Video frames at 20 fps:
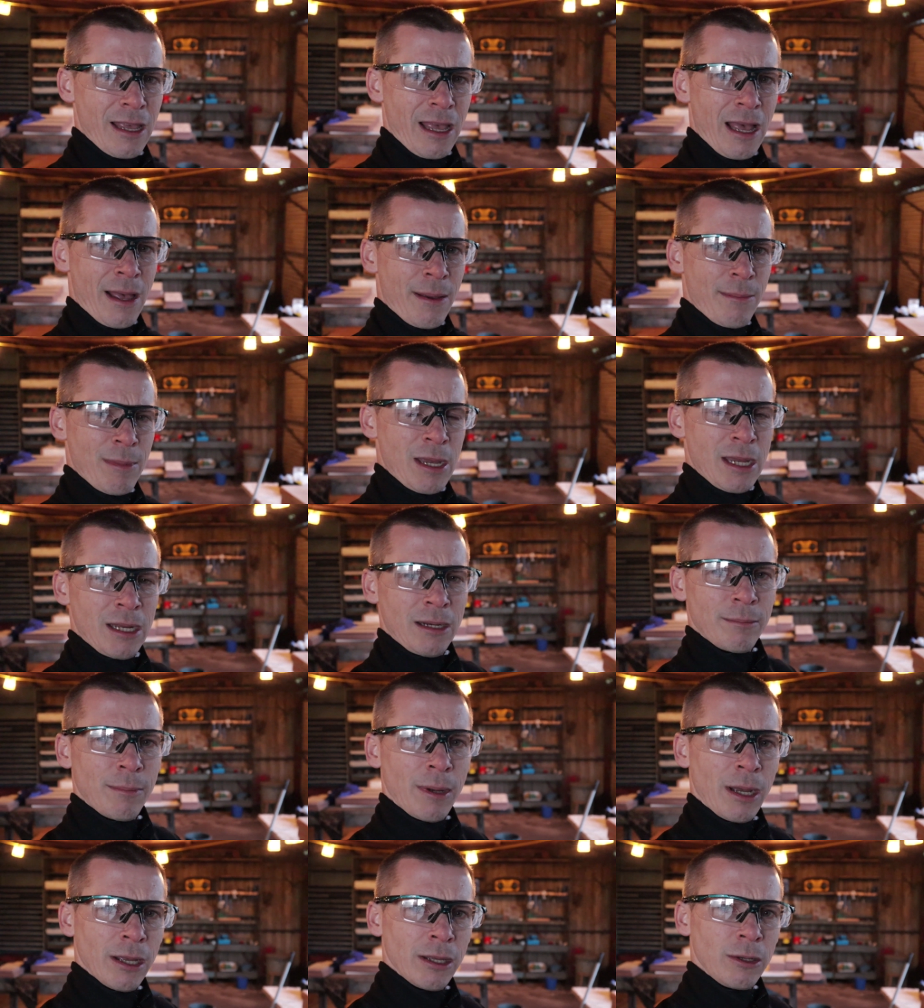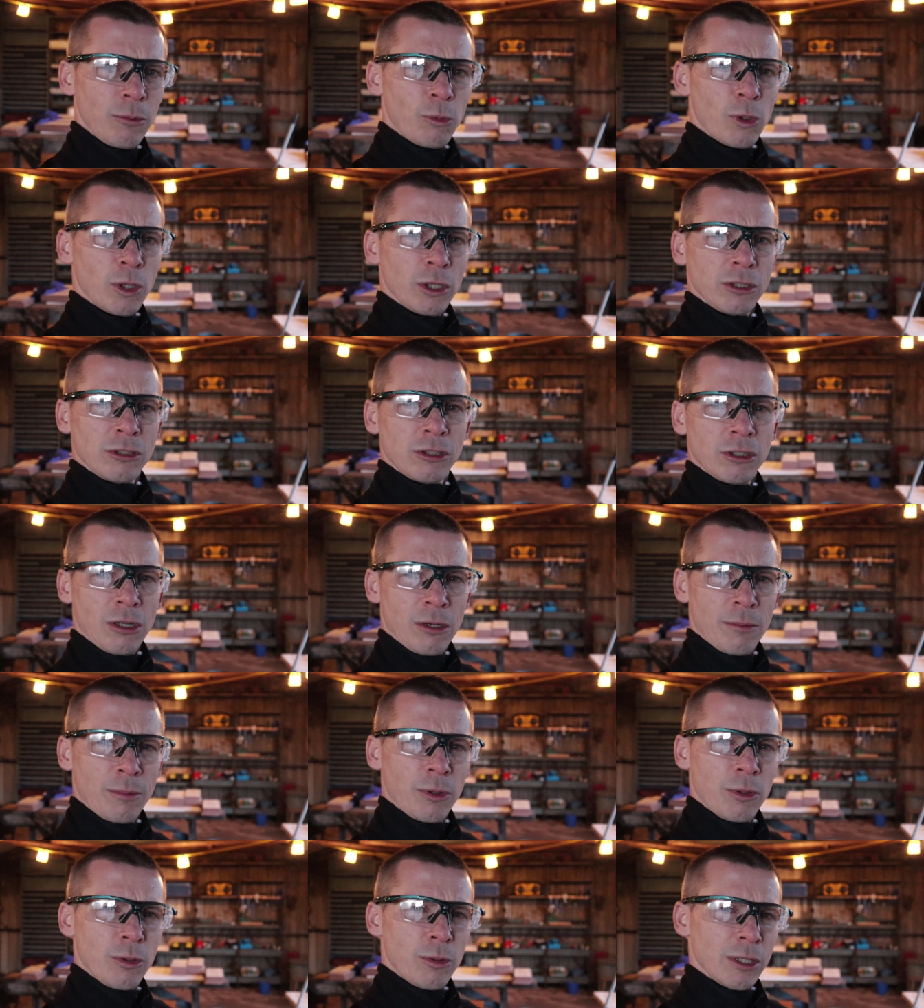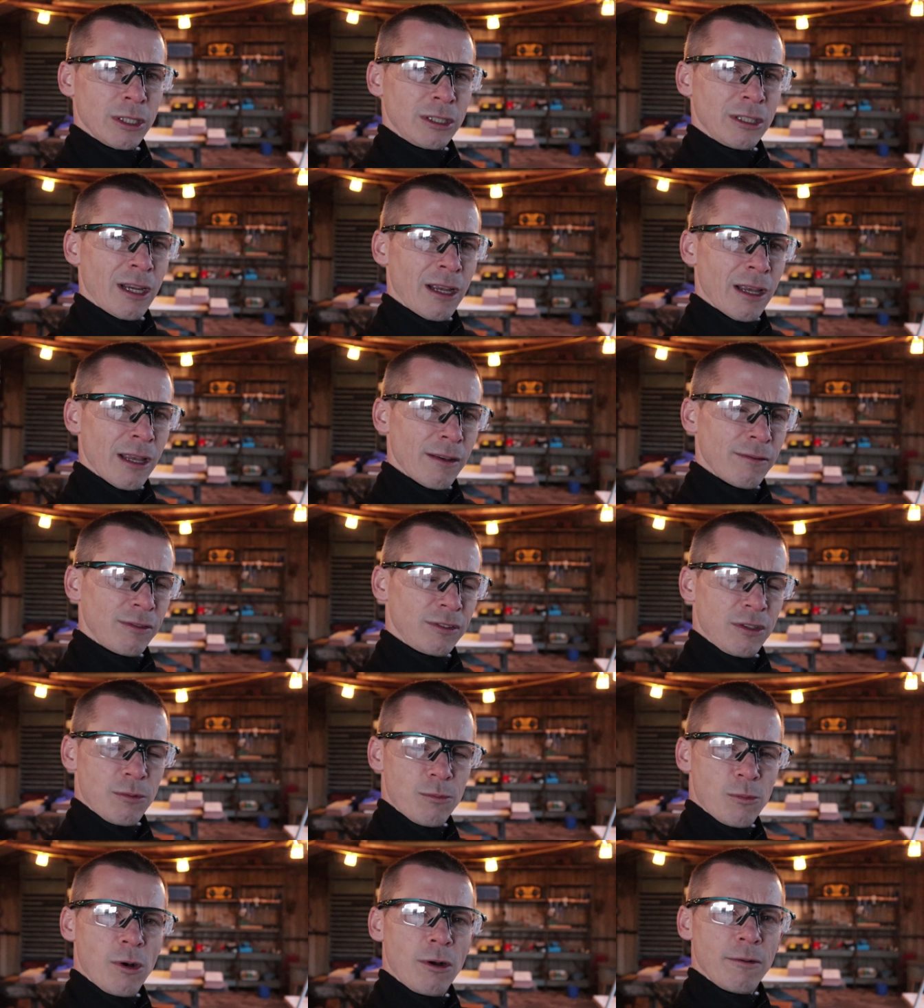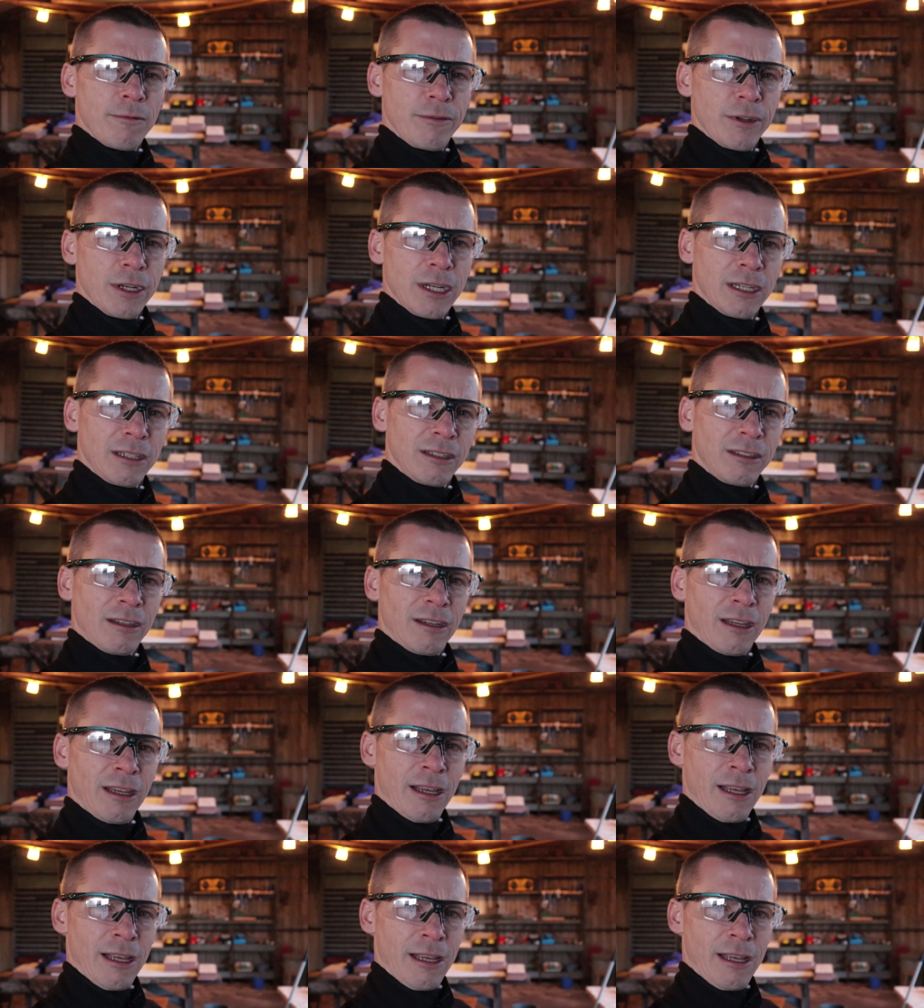am in my workshop, which I have somewhat finished